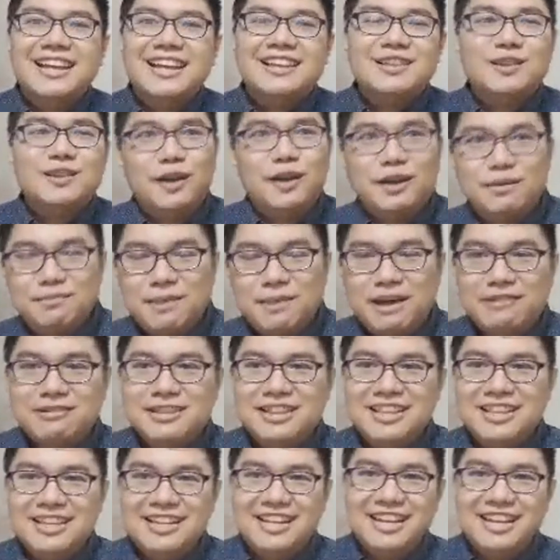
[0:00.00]
talk
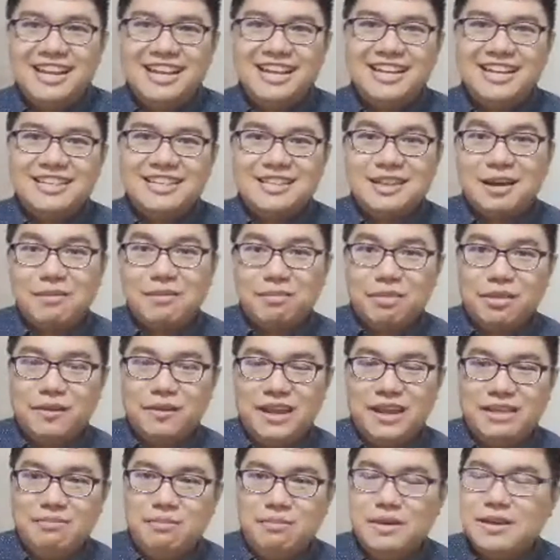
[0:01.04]
about the top
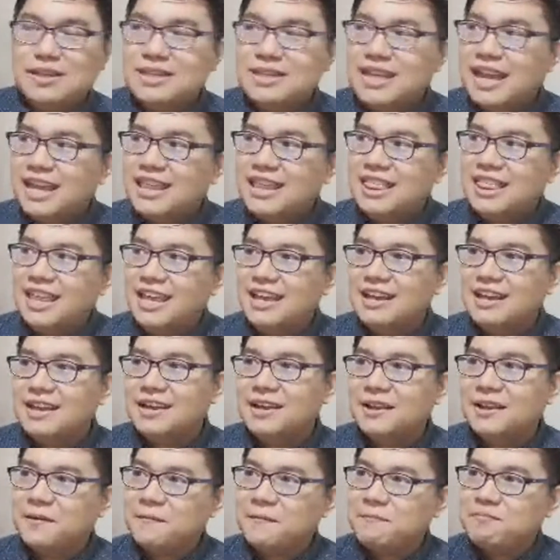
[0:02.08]
three, because I think
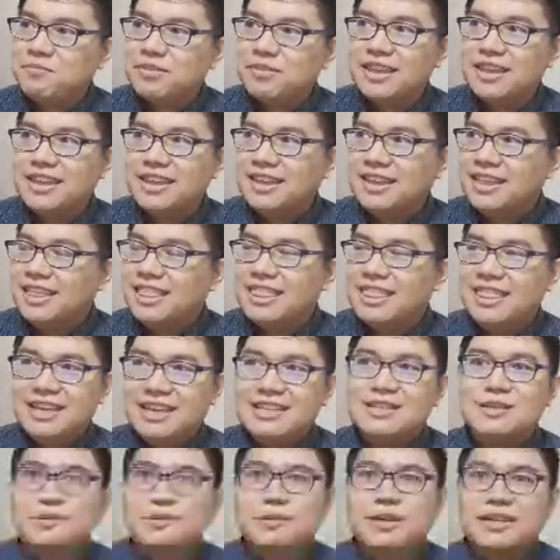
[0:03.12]

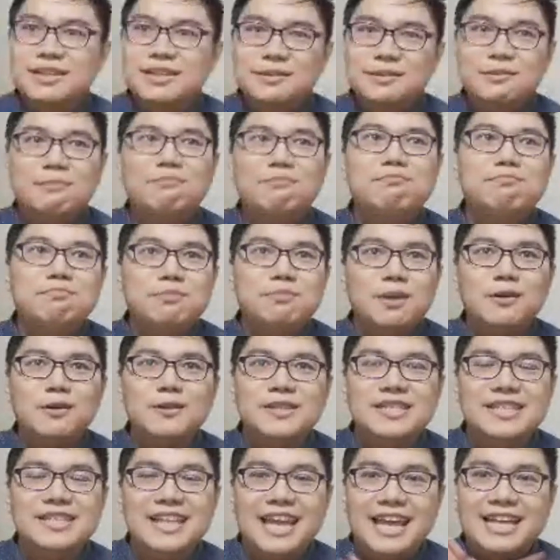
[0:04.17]
this was the
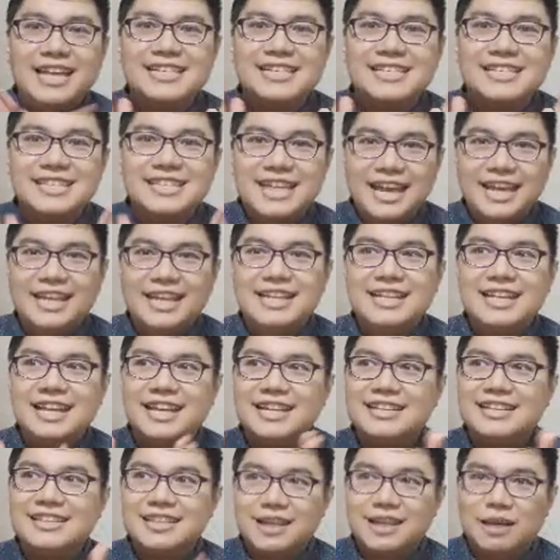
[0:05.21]
most
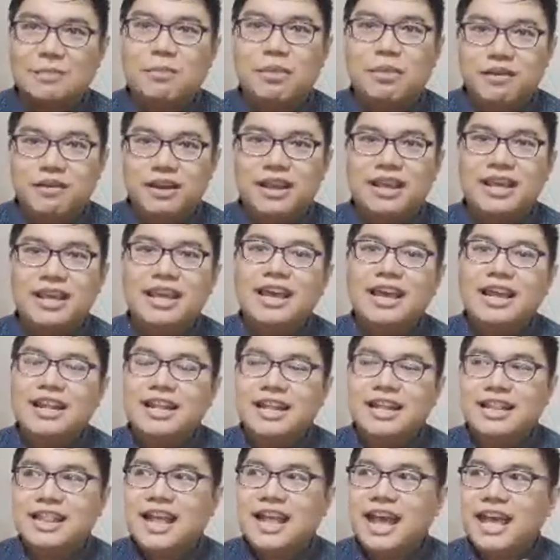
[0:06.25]
exciting top three
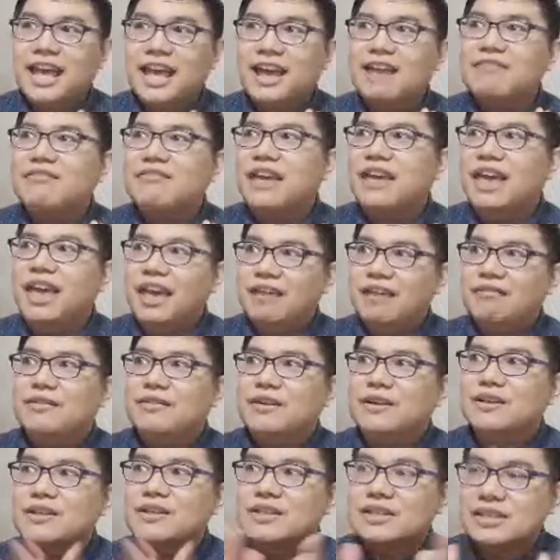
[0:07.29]
that I have
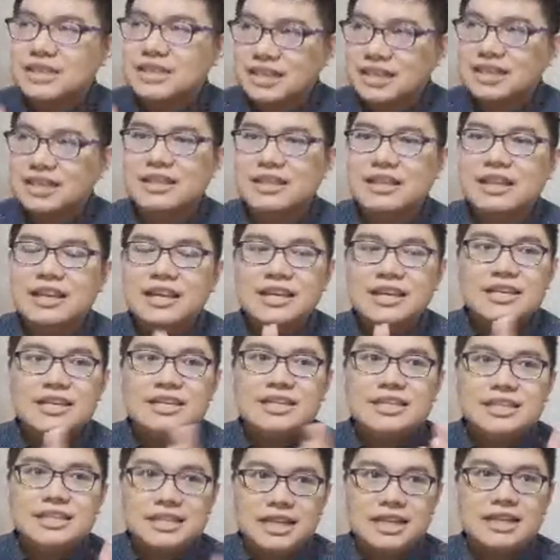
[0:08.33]
ever seen
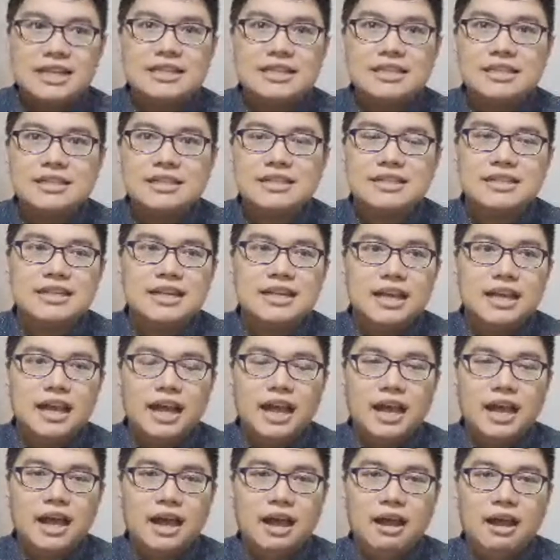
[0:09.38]
since
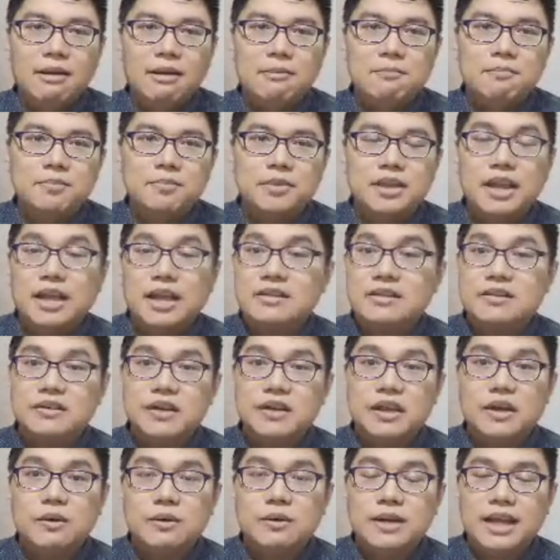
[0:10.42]

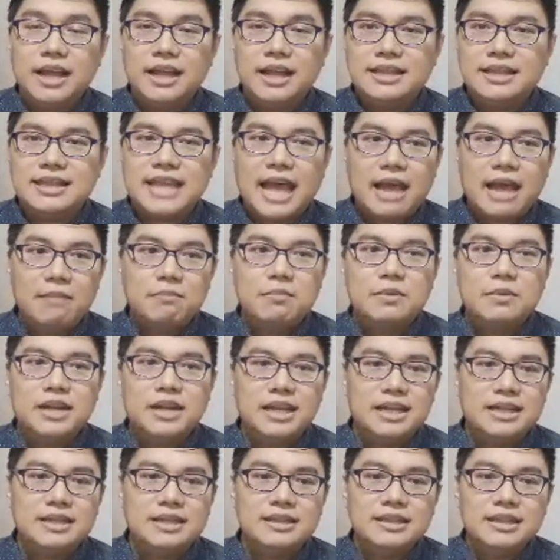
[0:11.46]
Catriona,
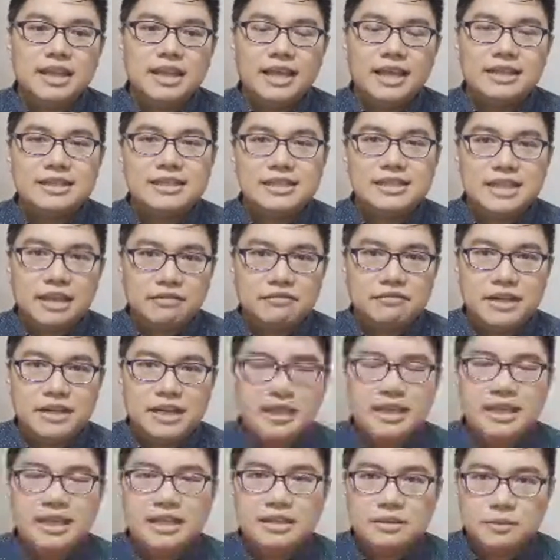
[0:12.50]
Tamrin, and
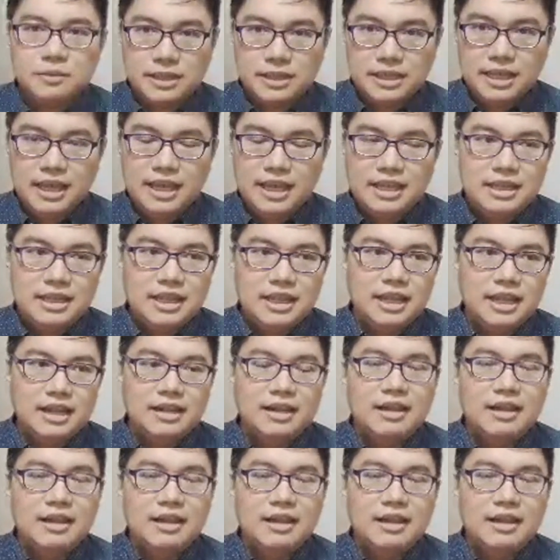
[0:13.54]
Stephanie in 2018.